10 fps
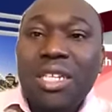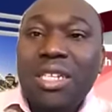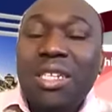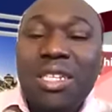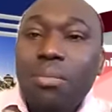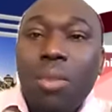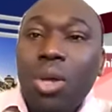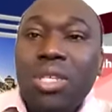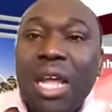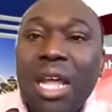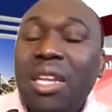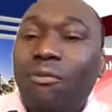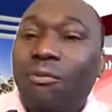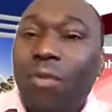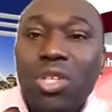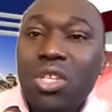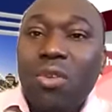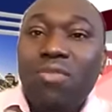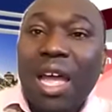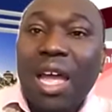The demons and the forces
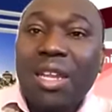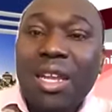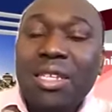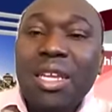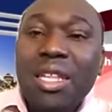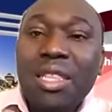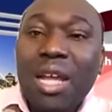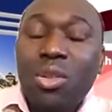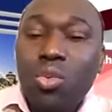of darkness that